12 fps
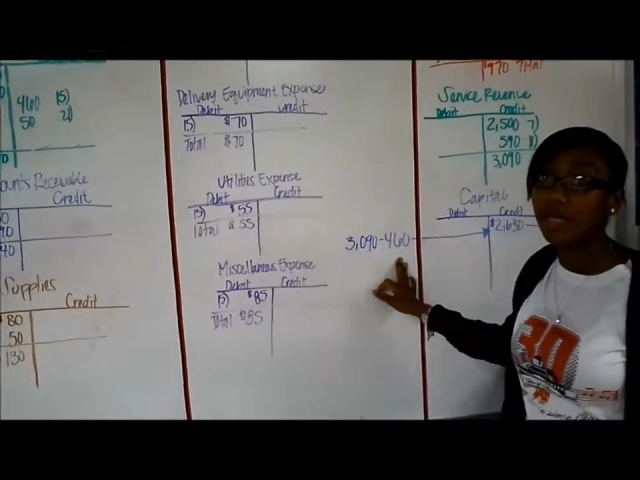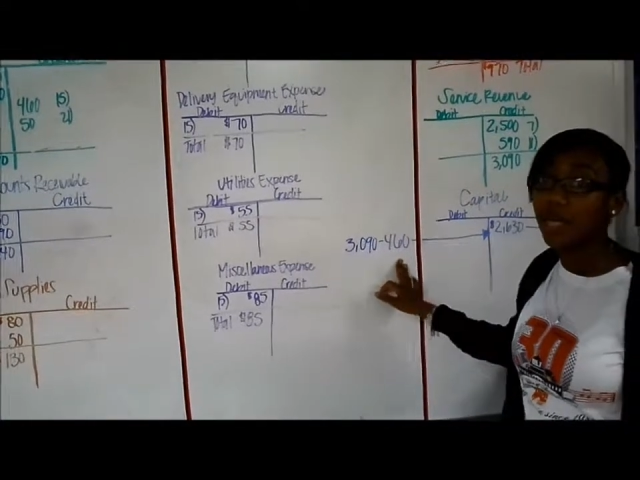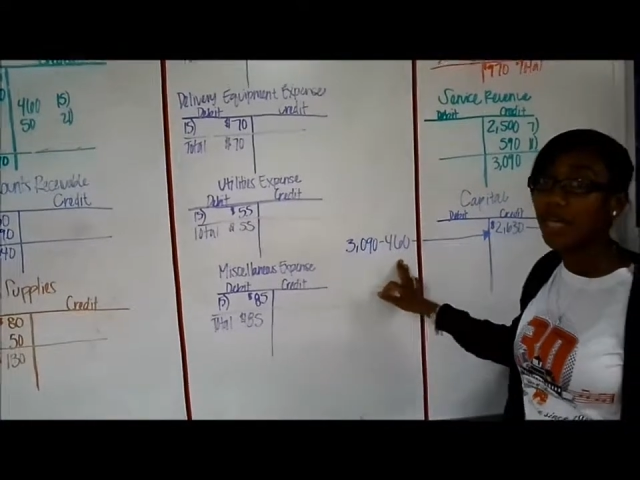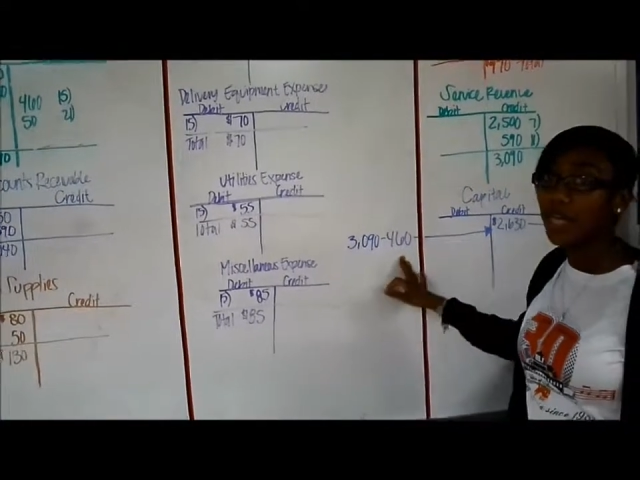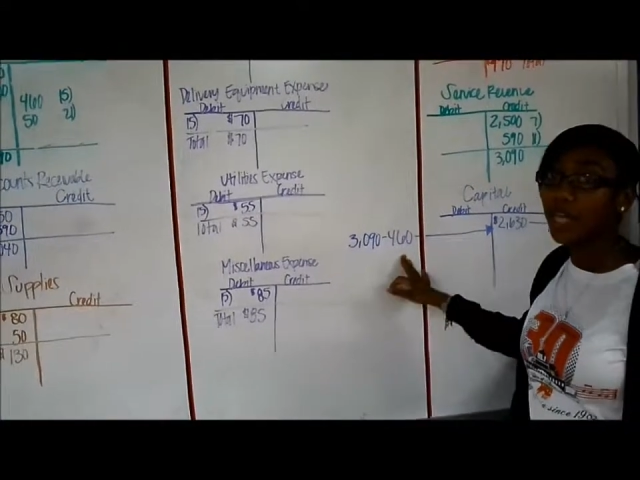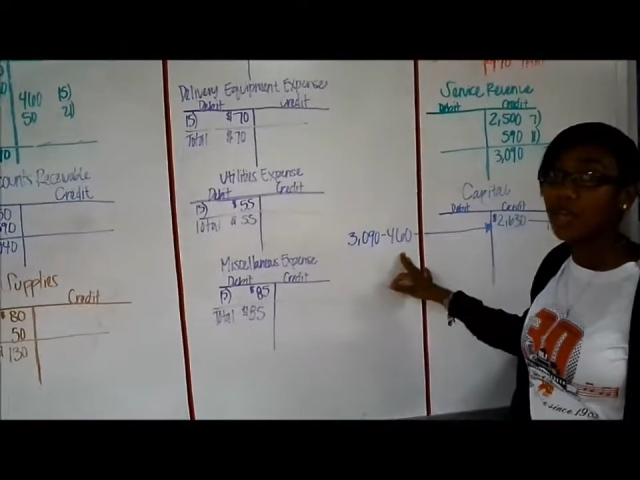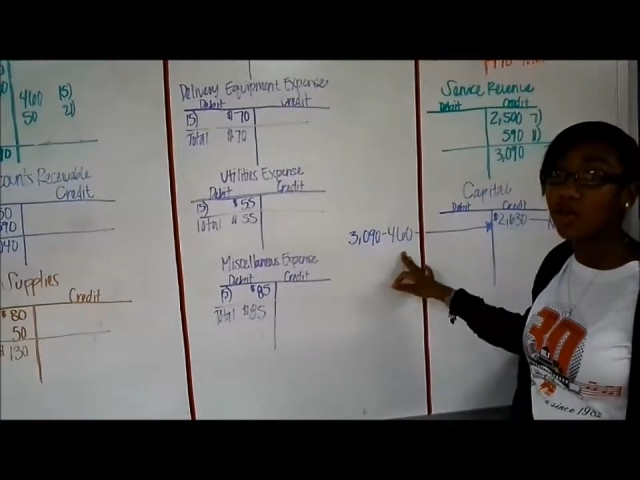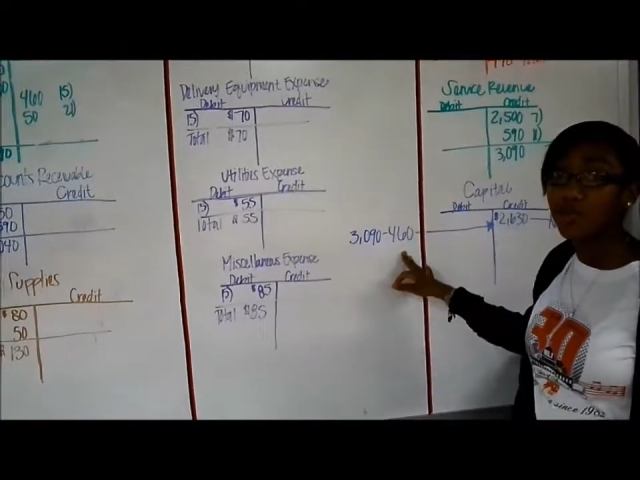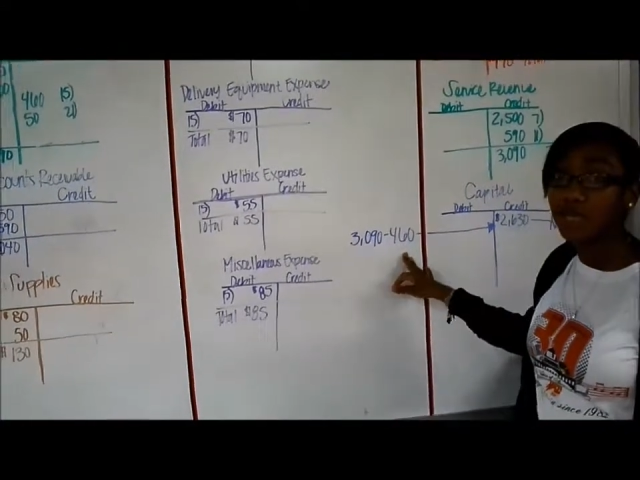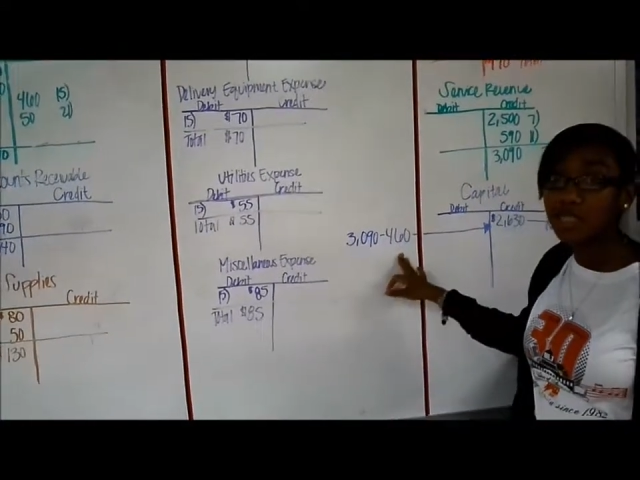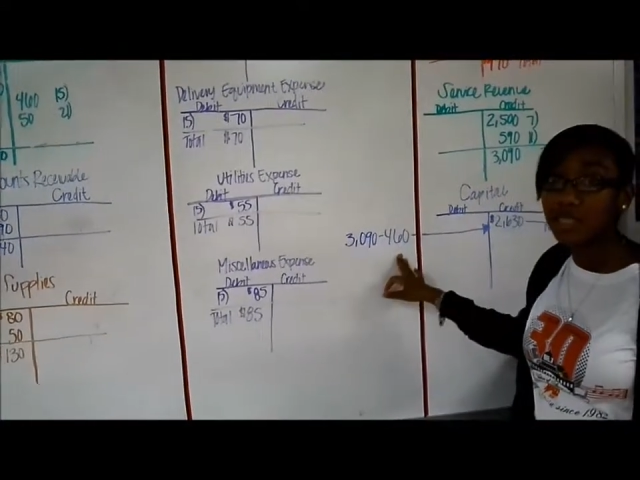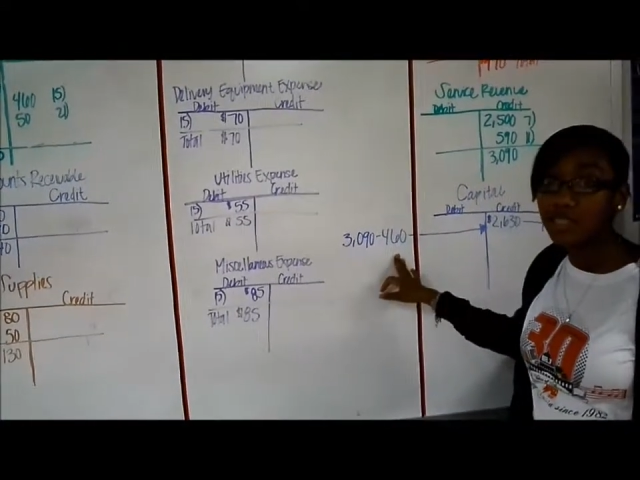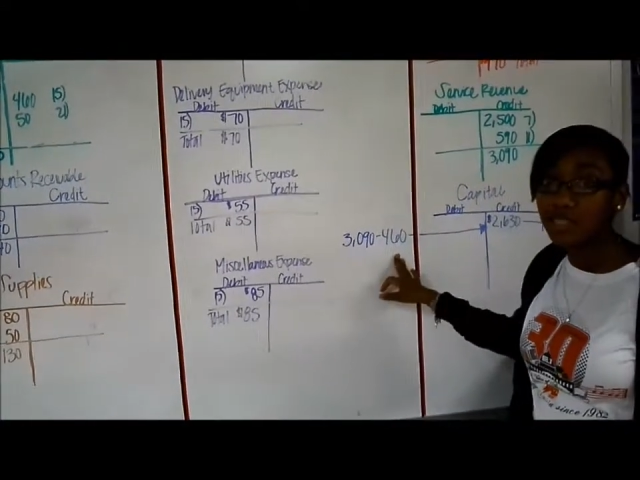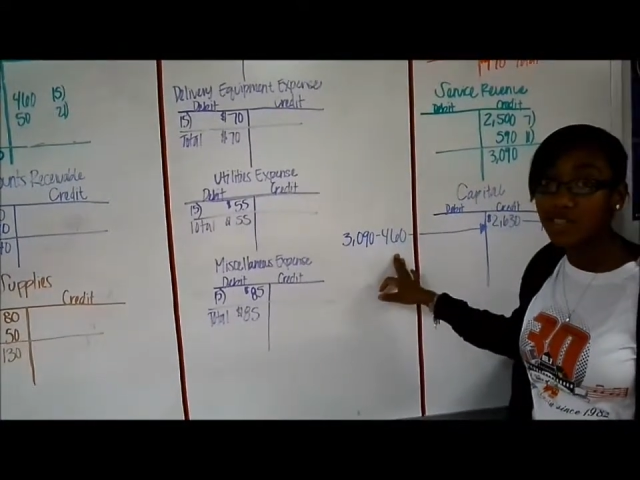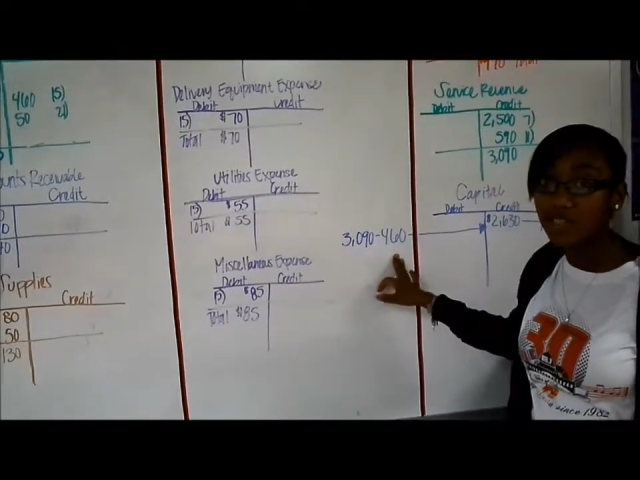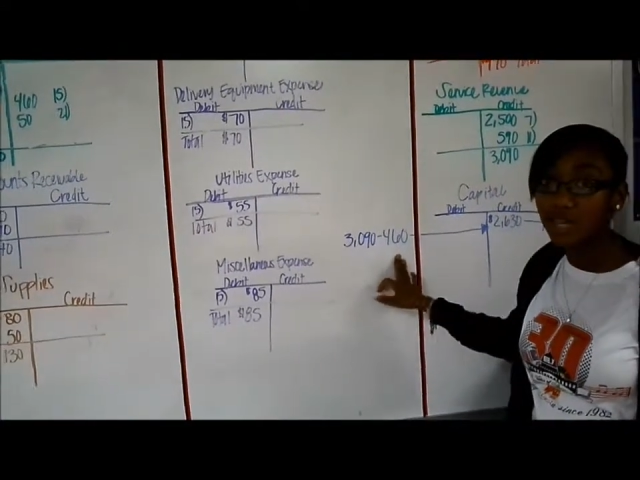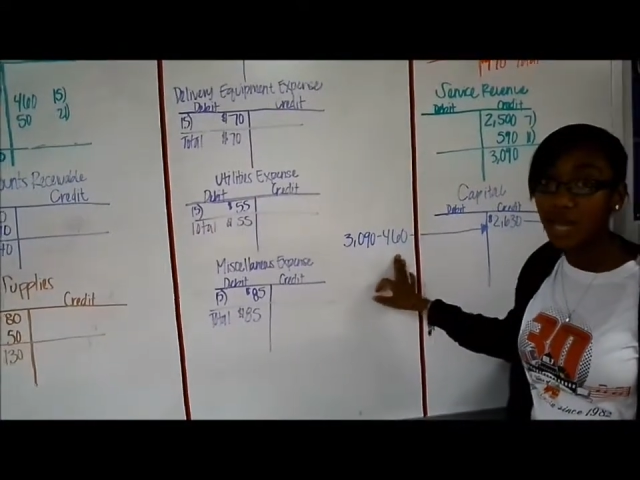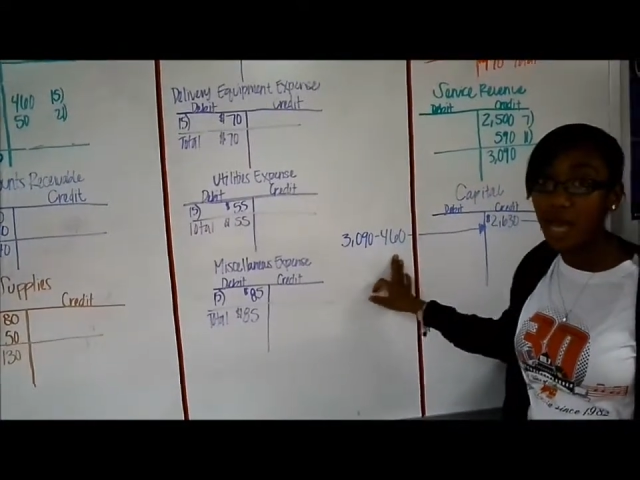it increases
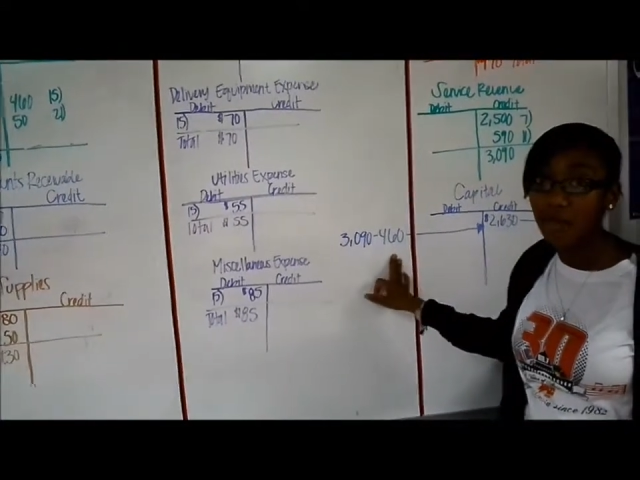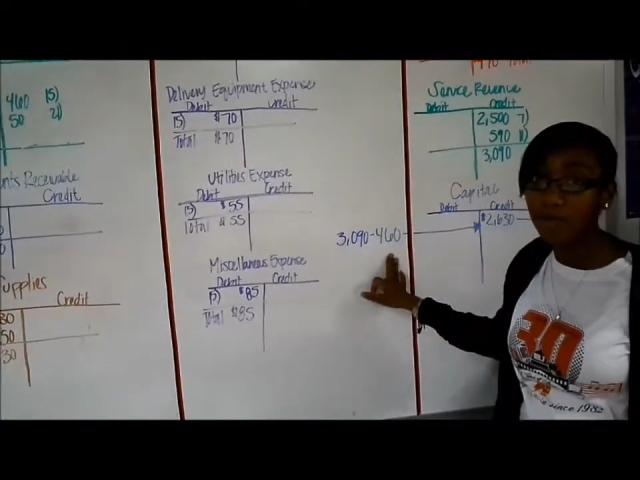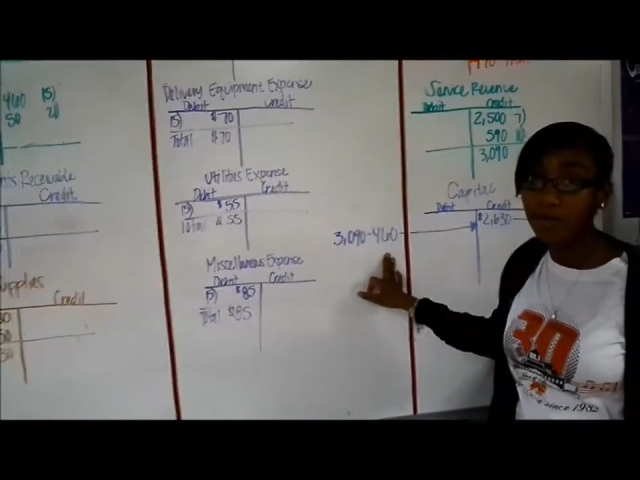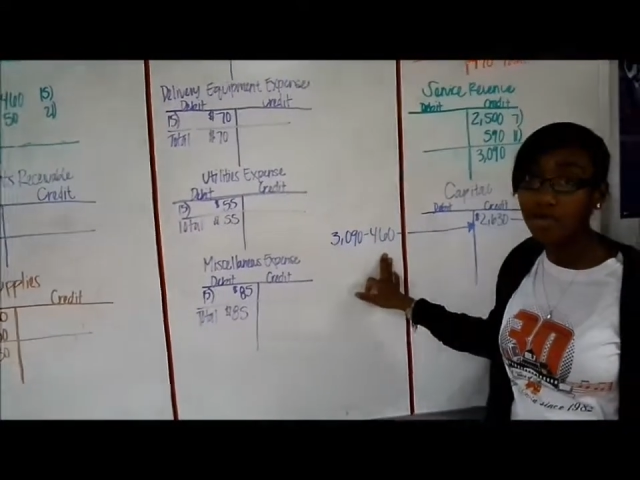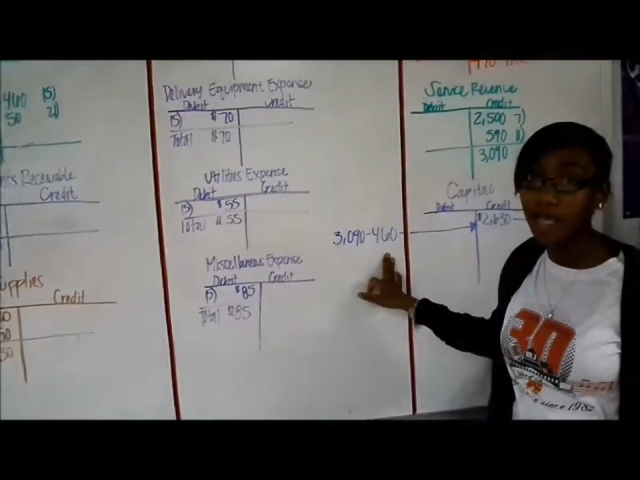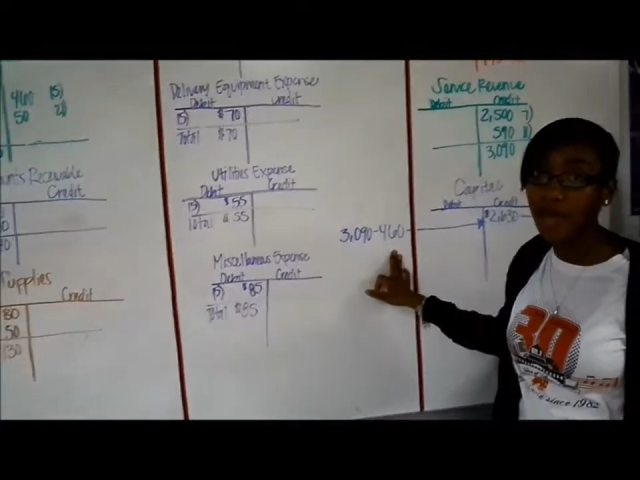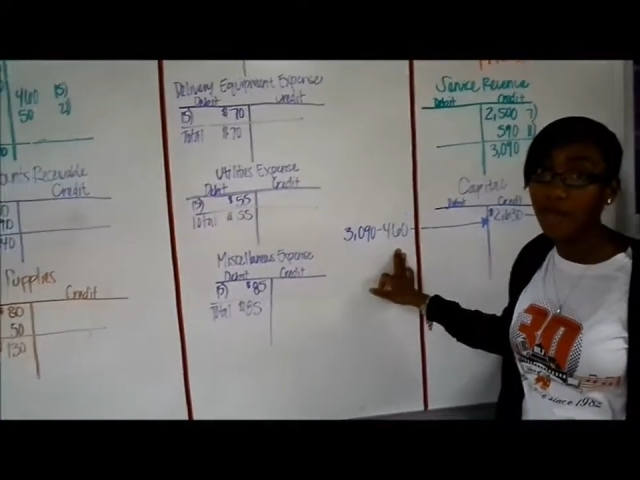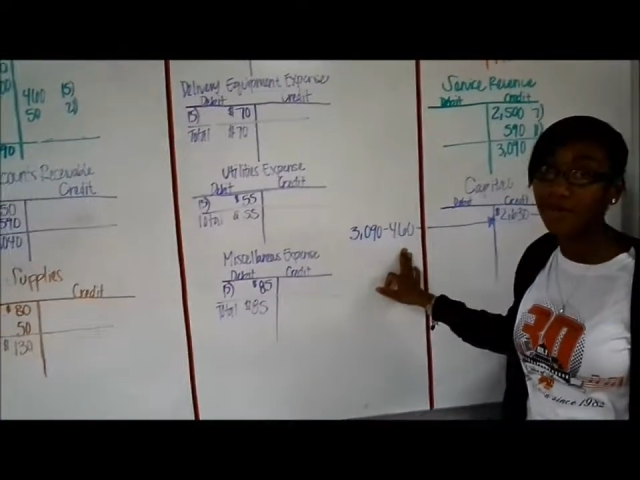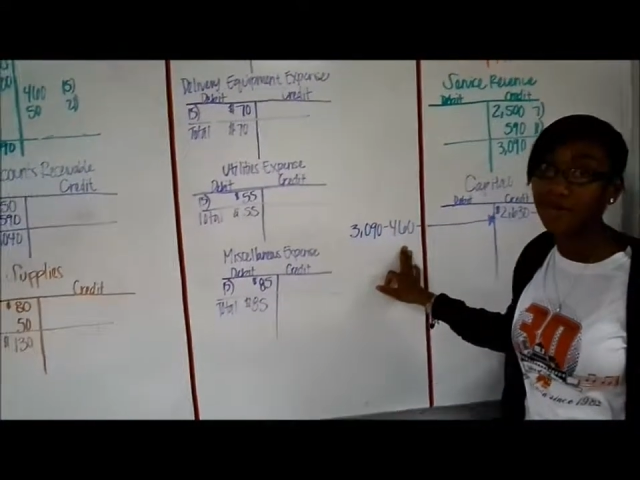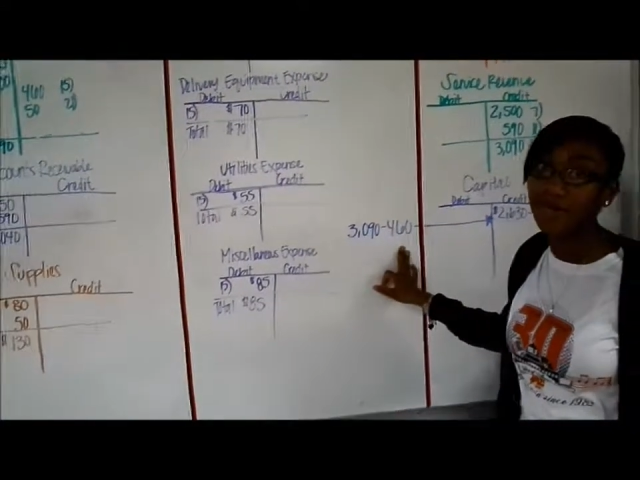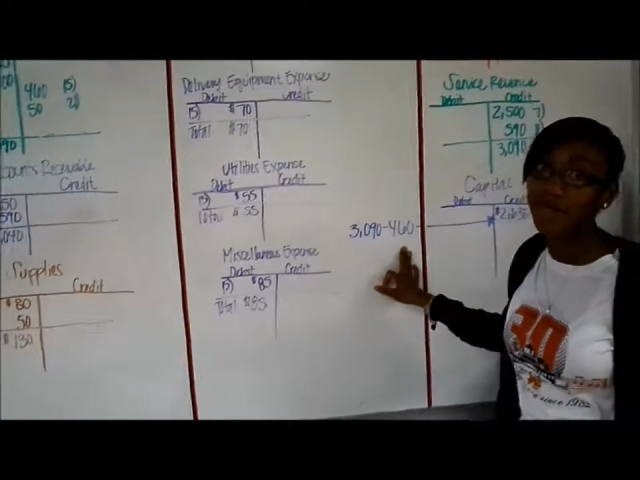your capital account,